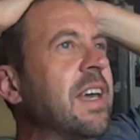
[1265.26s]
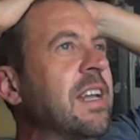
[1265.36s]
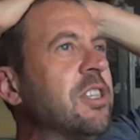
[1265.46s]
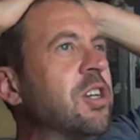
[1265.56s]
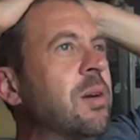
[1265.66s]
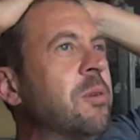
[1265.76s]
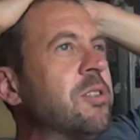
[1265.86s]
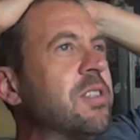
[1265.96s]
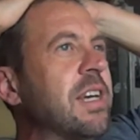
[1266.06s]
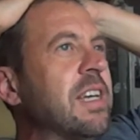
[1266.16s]
and it's
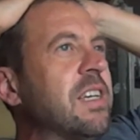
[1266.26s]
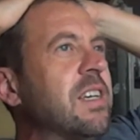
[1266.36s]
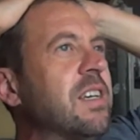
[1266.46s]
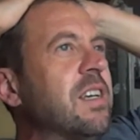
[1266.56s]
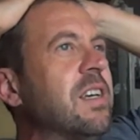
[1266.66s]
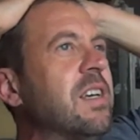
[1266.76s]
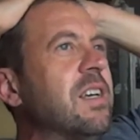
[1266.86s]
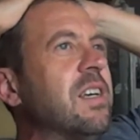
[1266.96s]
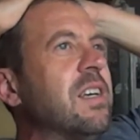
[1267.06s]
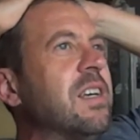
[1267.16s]
almost like
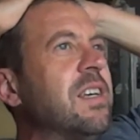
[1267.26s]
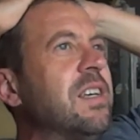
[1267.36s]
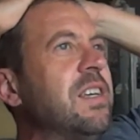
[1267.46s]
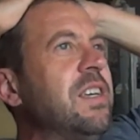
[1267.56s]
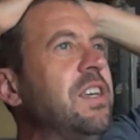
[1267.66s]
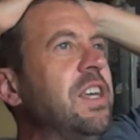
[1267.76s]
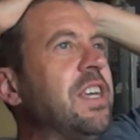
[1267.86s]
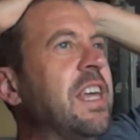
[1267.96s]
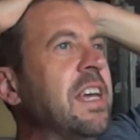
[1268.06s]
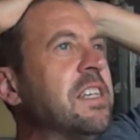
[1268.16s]
he
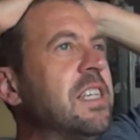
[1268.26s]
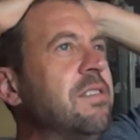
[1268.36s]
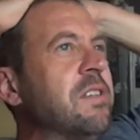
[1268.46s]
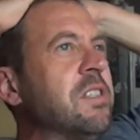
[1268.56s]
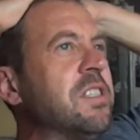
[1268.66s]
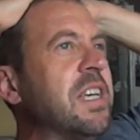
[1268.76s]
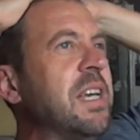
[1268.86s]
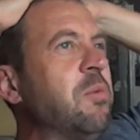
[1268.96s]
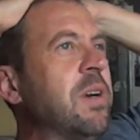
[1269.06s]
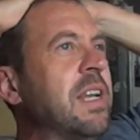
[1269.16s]
can't even
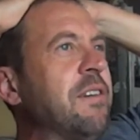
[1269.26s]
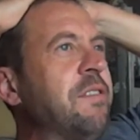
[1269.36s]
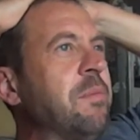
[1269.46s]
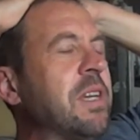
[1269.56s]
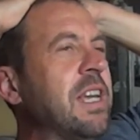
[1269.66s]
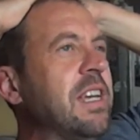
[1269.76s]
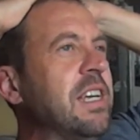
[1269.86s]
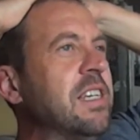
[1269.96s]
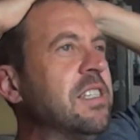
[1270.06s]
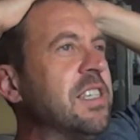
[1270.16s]
say what FMK
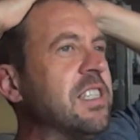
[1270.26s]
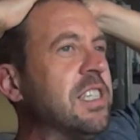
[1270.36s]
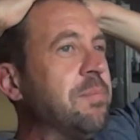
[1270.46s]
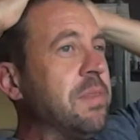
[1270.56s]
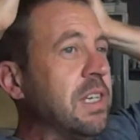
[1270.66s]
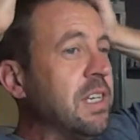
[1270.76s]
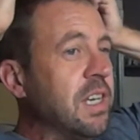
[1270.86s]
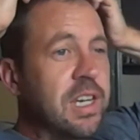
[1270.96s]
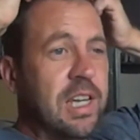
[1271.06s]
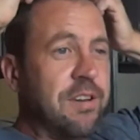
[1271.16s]
is except that
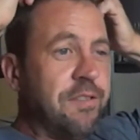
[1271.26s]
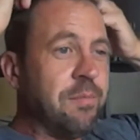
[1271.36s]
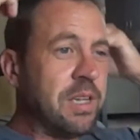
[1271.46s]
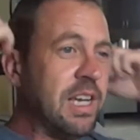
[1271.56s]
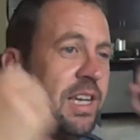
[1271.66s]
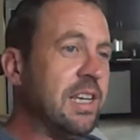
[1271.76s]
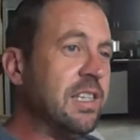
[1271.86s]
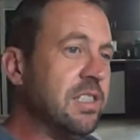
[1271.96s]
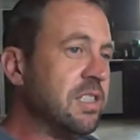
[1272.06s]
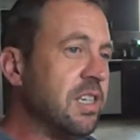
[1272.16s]
FMK
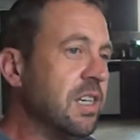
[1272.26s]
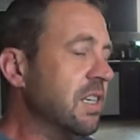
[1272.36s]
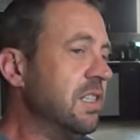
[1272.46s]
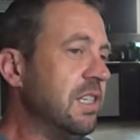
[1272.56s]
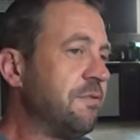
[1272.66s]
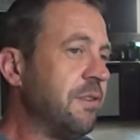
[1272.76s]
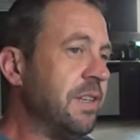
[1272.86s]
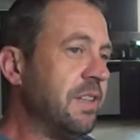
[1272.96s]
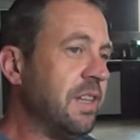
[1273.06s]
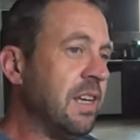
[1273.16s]
is
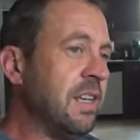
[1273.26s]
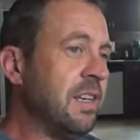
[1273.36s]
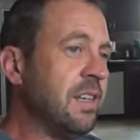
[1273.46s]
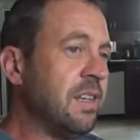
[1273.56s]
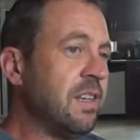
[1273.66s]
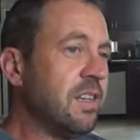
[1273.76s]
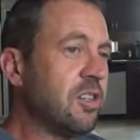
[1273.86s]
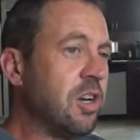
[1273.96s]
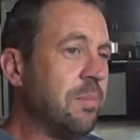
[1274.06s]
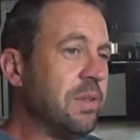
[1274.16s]
different than
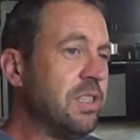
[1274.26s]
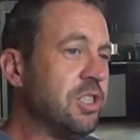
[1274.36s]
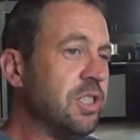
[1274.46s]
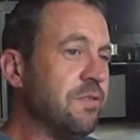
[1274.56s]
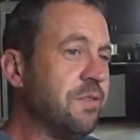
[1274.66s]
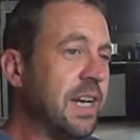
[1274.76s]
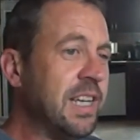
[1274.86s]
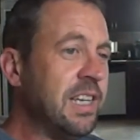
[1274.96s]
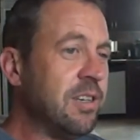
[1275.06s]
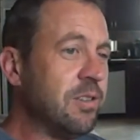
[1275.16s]
competition
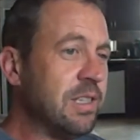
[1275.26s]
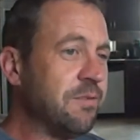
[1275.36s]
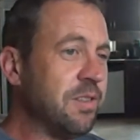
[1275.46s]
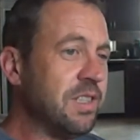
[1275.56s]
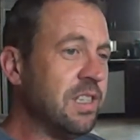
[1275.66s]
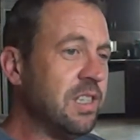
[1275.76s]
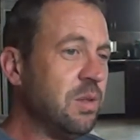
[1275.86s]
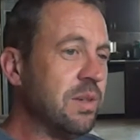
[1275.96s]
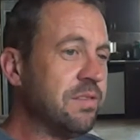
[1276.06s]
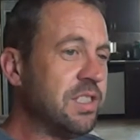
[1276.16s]
fighting or different than
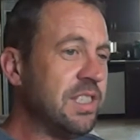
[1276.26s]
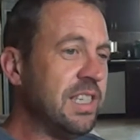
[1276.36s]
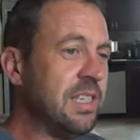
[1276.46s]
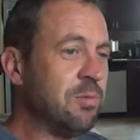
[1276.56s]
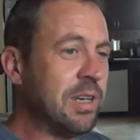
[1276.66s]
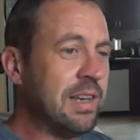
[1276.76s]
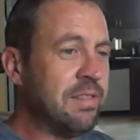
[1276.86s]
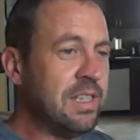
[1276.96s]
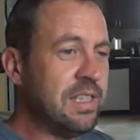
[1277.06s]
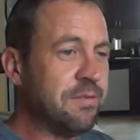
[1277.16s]
the UFC and we're
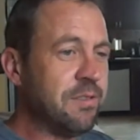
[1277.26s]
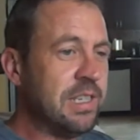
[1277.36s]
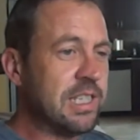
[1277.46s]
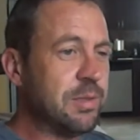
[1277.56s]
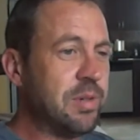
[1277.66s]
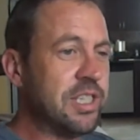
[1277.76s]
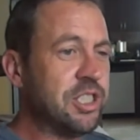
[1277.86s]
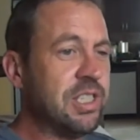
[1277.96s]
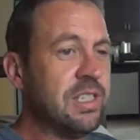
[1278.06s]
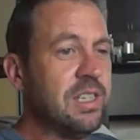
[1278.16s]
having a different
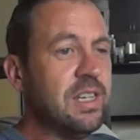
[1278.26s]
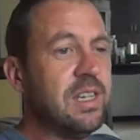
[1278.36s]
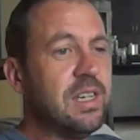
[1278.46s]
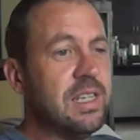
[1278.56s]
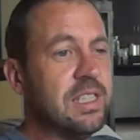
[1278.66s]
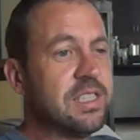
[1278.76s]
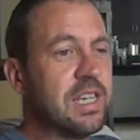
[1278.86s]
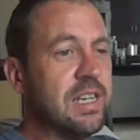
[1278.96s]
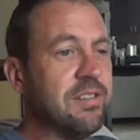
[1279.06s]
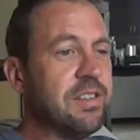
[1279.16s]
expression and this
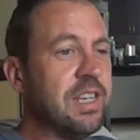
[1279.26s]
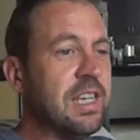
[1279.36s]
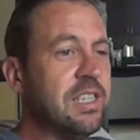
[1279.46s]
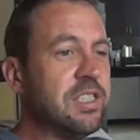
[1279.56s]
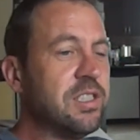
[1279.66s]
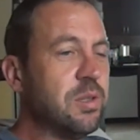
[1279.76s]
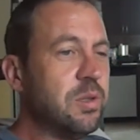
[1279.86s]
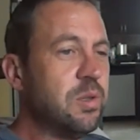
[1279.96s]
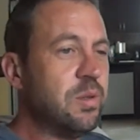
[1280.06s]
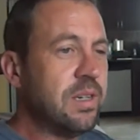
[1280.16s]
kind of a thing. He's
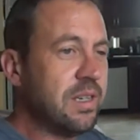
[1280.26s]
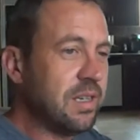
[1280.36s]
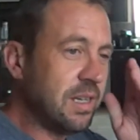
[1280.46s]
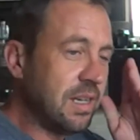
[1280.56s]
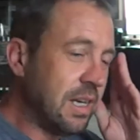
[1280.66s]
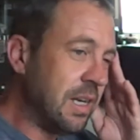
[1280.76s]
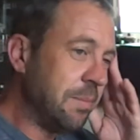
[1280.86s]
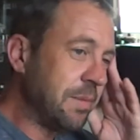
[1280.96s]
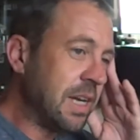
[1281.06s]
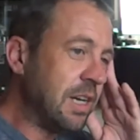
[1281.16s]
so
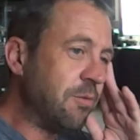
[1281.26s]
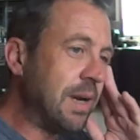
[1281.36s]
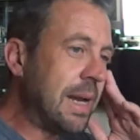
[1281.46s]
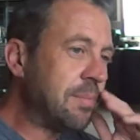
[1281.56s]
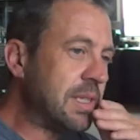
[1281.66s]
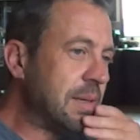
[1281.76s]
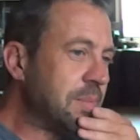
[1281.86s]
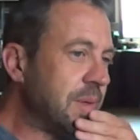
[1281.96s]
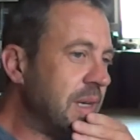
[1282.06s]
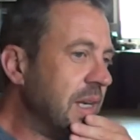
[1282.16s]
um, kind of wrapped
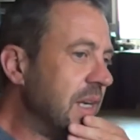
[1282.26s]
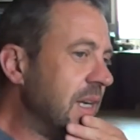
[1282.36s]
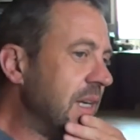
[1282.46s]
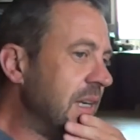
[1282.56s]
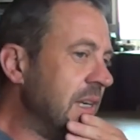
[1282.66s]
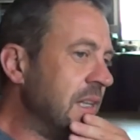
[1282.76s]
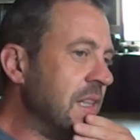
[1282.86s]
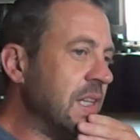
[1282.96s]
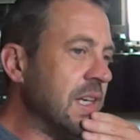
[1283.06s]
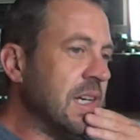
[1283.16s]
up
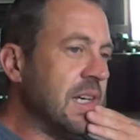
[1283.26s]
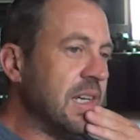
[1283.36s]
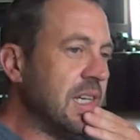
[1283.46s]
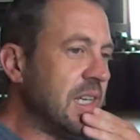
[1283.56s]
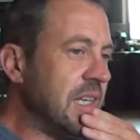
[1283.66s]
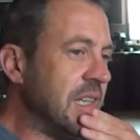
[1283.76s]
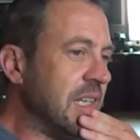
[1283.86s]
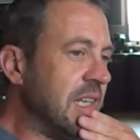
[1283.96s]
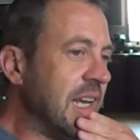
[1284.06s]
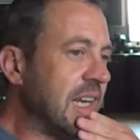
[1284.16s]
in the in
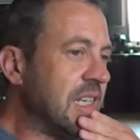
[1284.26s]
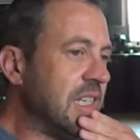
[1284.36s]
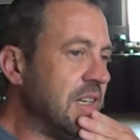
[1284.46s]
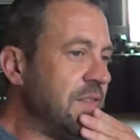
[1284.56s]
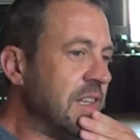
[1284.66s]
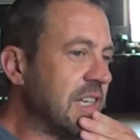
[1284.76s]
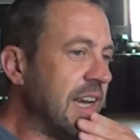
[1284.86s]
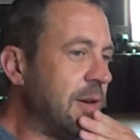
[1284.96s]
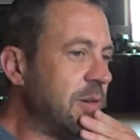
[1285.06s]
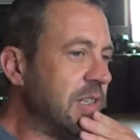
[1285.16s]
the negative and the
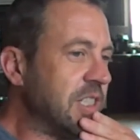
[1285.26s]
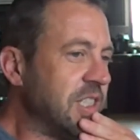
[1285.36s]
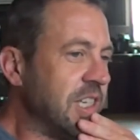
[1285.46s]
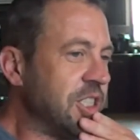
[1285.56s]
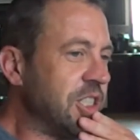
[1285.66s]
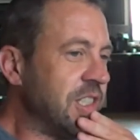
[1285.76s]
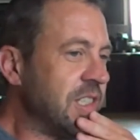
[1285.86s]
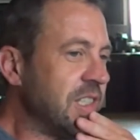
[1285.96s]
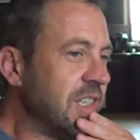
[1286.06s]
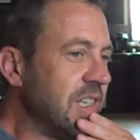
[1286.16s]
counter distinction
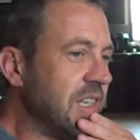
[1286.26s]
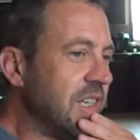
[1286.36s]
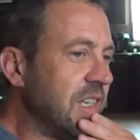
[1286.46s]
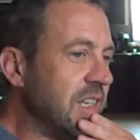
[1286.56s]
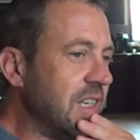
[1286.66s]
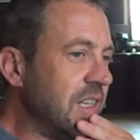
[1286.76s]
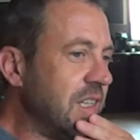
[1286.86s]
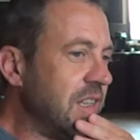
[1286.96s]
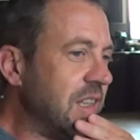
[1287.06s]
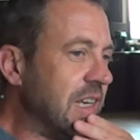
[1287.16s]

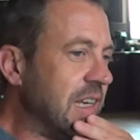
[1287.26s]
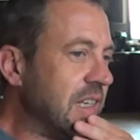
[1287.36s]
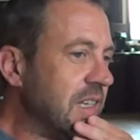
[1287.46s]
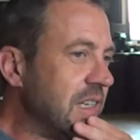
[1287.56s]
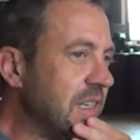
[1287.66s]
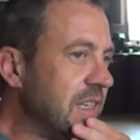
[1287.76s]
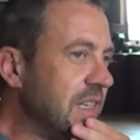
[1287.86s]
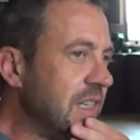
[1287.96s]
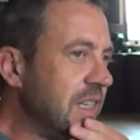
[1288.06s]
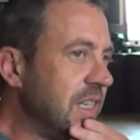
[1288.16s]
that
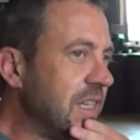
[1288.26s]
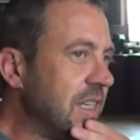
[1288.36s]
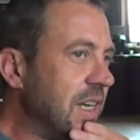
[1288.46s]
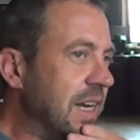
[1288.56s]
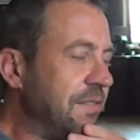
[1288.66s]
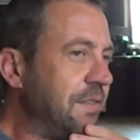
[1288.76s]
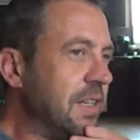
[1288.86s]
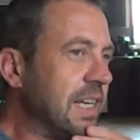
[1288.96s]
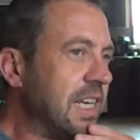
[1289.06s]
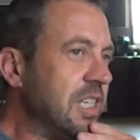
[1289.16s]
I
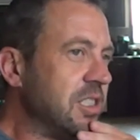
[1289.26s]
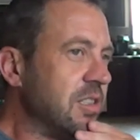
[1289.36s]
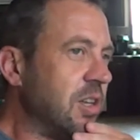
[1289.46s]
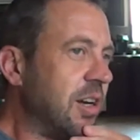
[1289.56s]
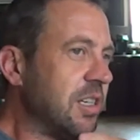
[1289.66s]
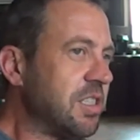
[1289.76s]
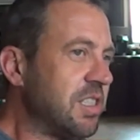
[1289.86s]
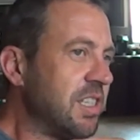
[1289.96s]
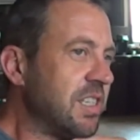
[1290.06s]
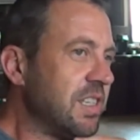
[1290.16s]
feel like he's
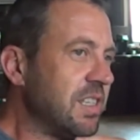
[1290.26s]
lost